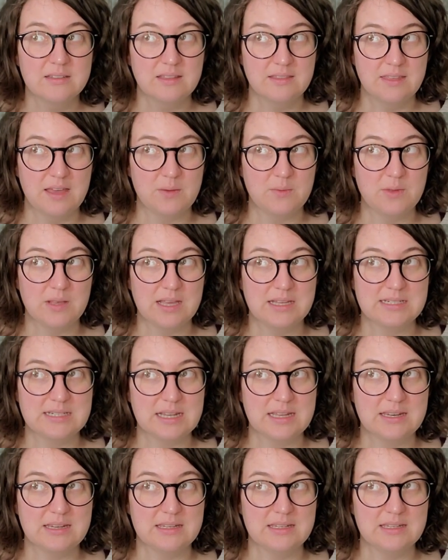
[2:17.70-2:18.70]
that that will get
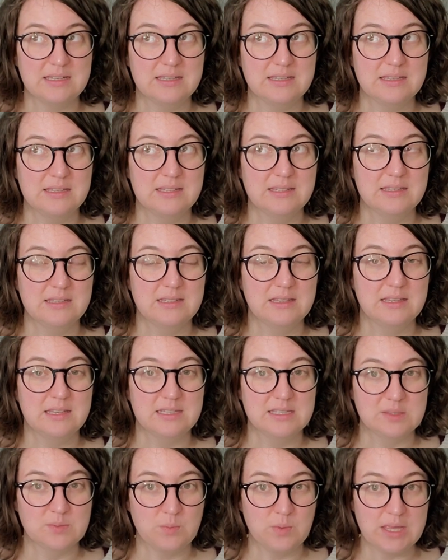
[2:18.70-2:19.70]
done
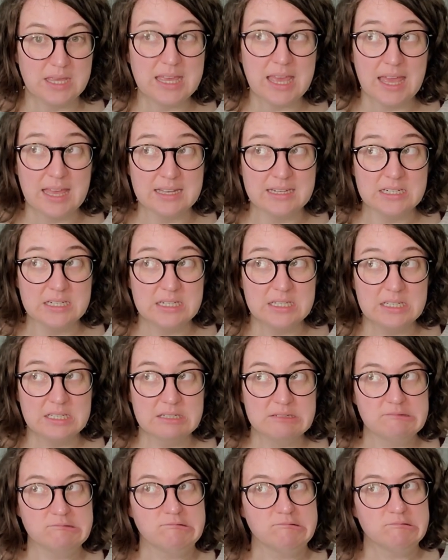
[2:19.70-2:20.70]
this weekend.
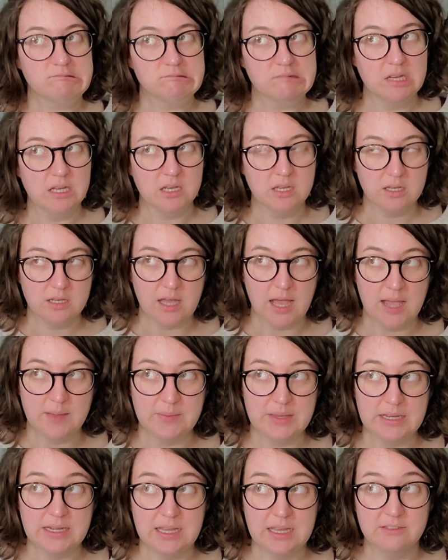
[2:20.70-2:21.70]
I
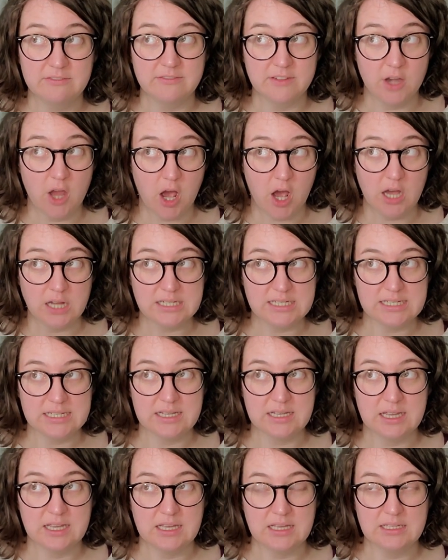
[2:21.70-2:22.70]
mean, if not,
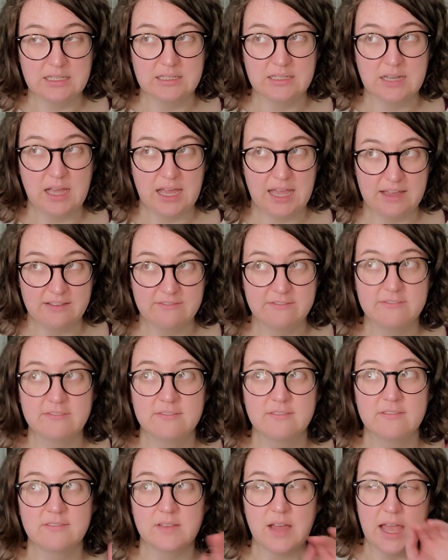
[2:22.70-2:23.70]
it, it I
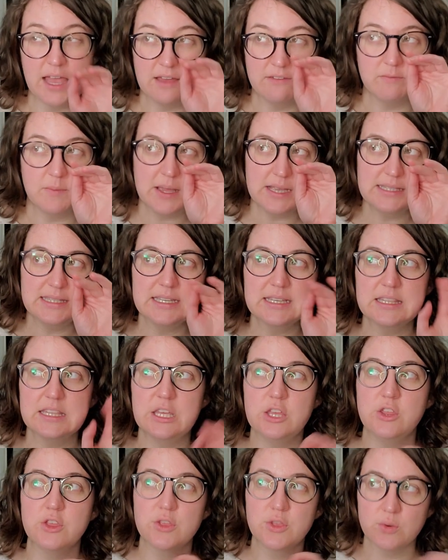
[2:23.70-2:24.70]
have I have
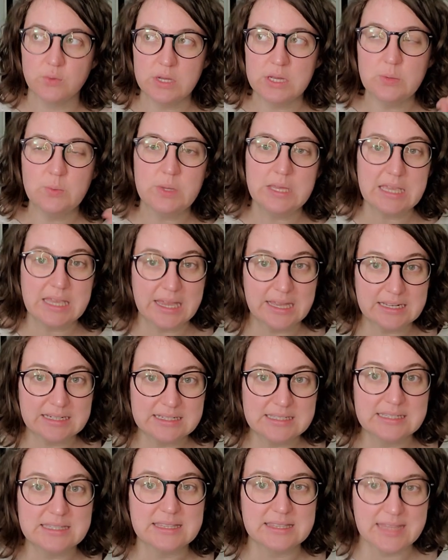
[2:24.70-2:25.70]
basically three
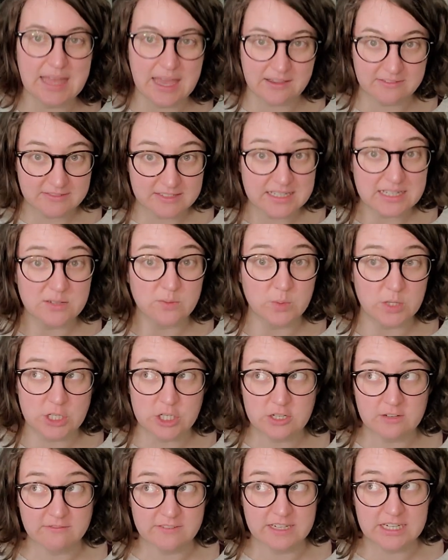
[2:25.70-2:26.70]
weekends left in
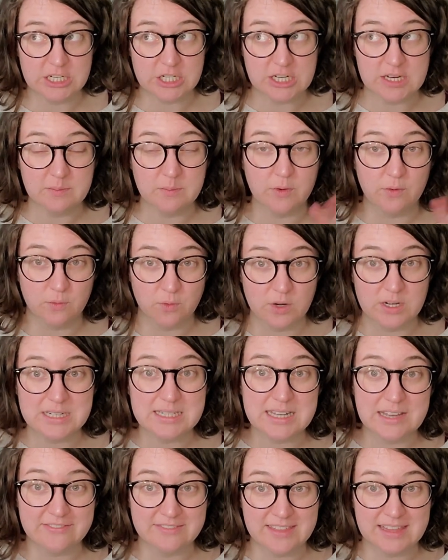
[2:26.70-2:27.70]
which to finish it before
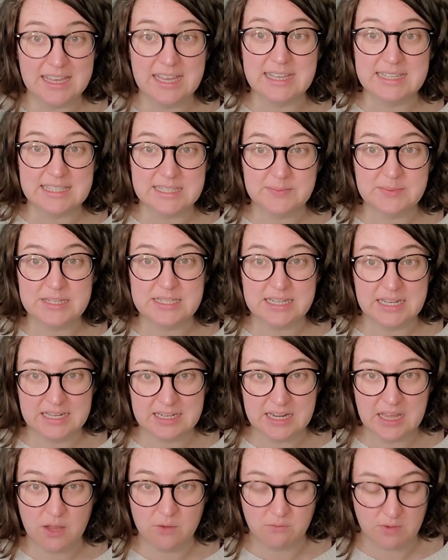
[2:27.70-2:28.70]
it definitely has to be
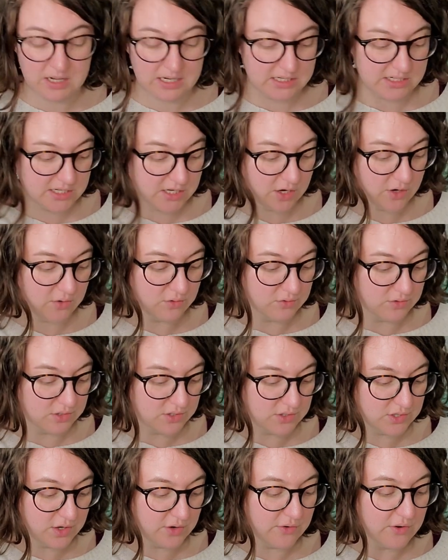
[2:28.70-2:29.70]
done and ready to go.
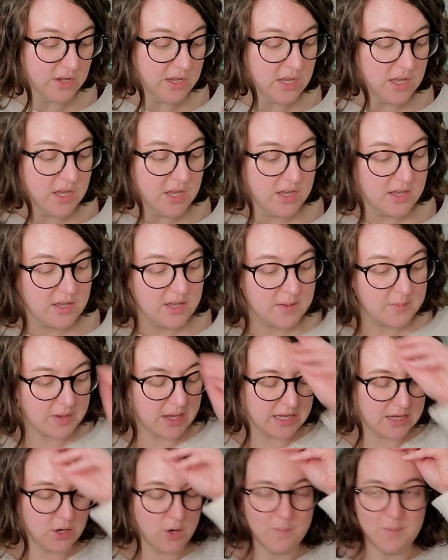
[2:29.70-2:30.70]
So, I'm
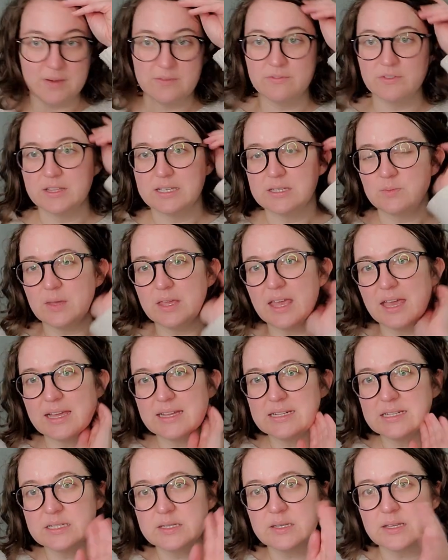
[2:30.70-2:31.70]
kind of hoping for this
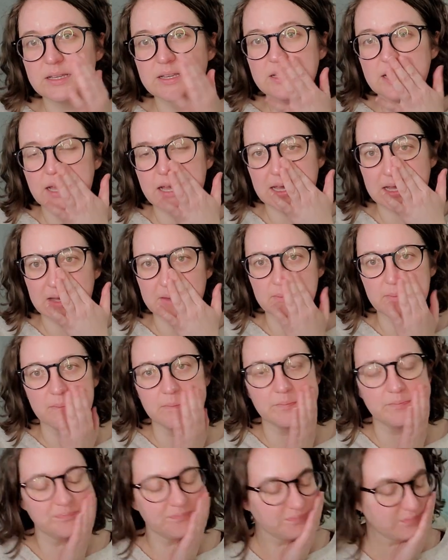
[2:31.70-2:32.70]
weekend,
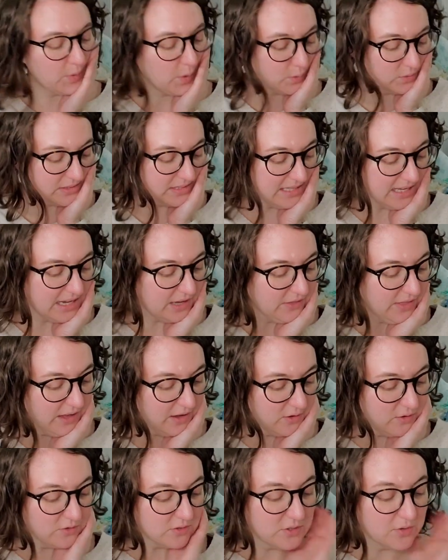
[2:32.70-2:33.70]
um, but we'll see how
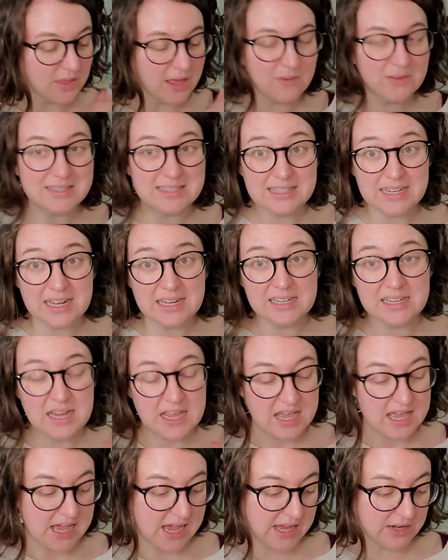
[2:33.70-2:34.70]
that goes. So that one's done.
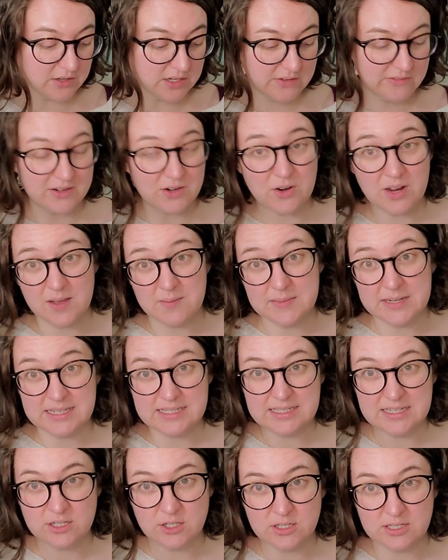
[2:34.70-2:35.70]
I don't even know how many
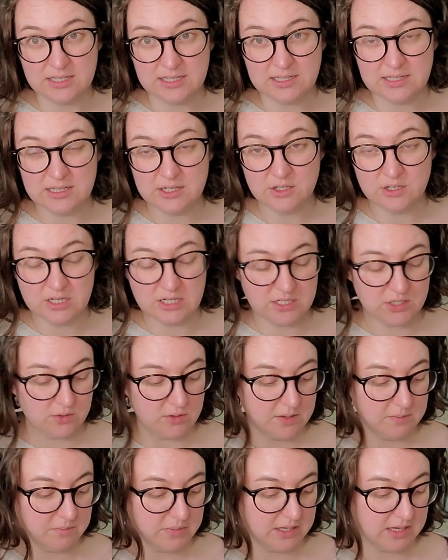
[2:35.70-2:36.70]
stitches I stitched
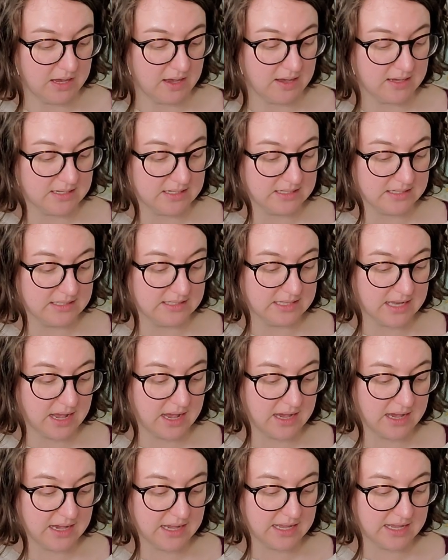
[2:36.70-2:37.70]
into it because
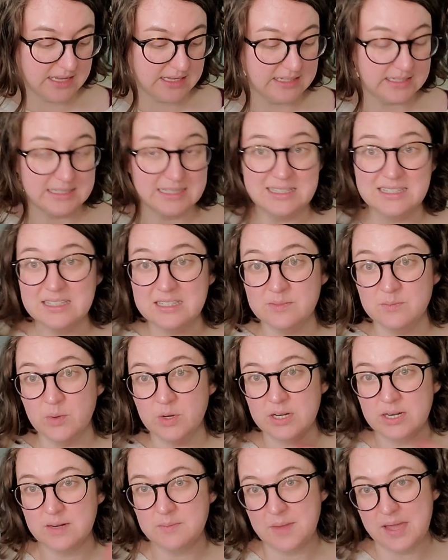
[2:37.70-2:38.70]
I didn't
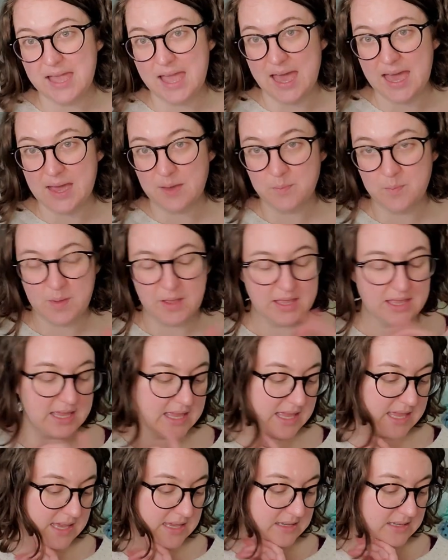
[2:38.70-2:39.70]
put it in my app,
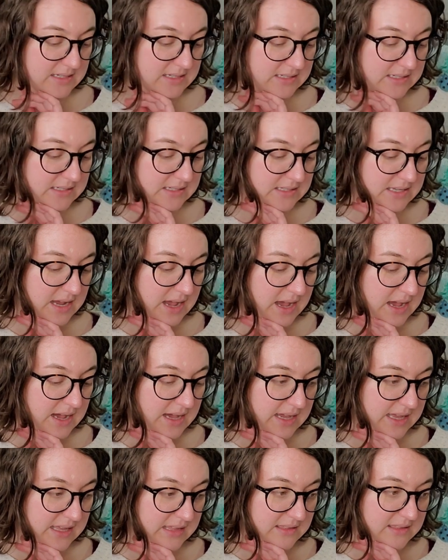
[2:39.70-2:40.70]
and
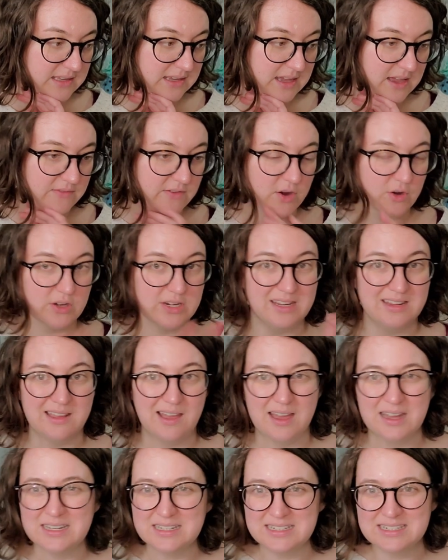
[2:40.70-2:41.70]
I think I've
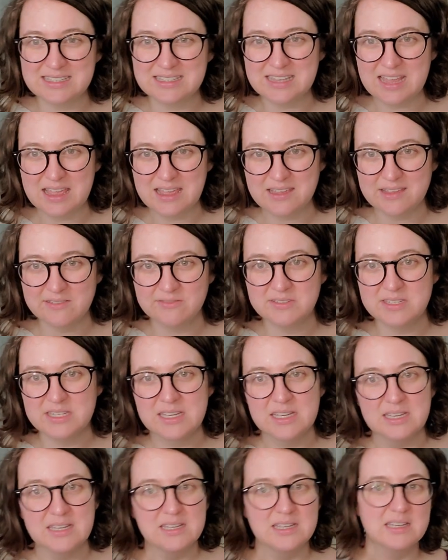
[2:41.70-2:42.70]
already
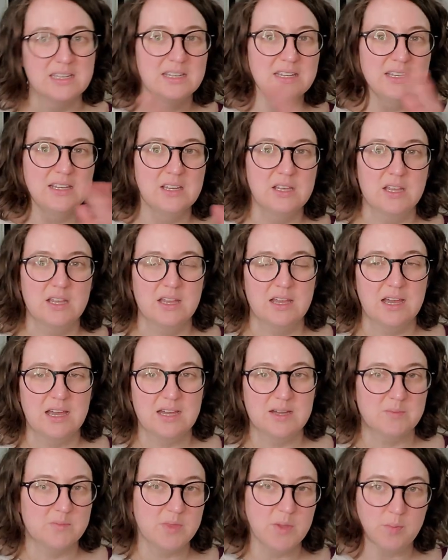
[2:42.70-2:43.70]
unsaved
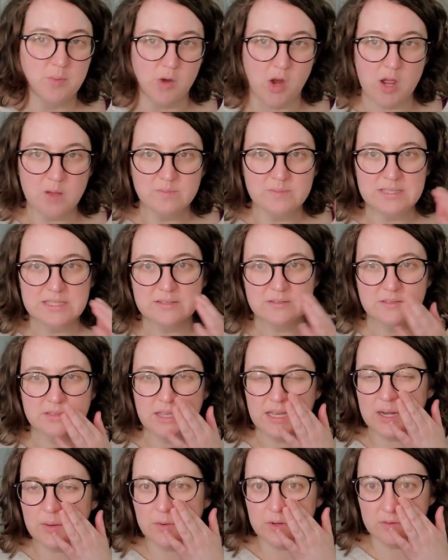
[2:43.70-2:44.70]
um, the prompts
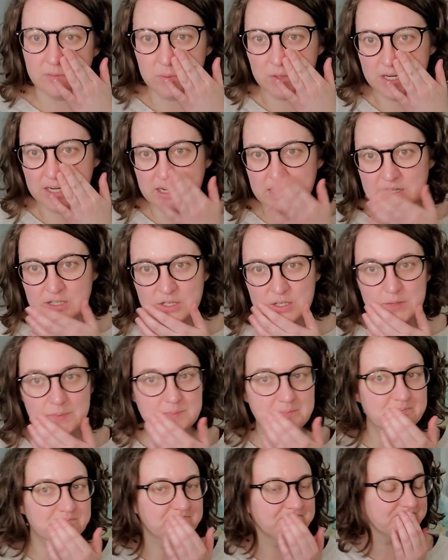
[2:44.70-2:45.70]
that I would have put it under.
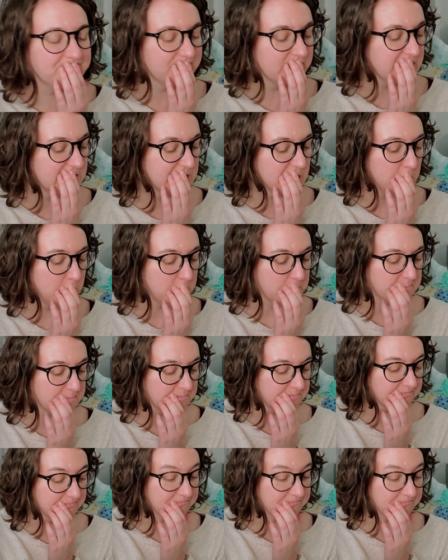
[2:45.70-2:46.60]
So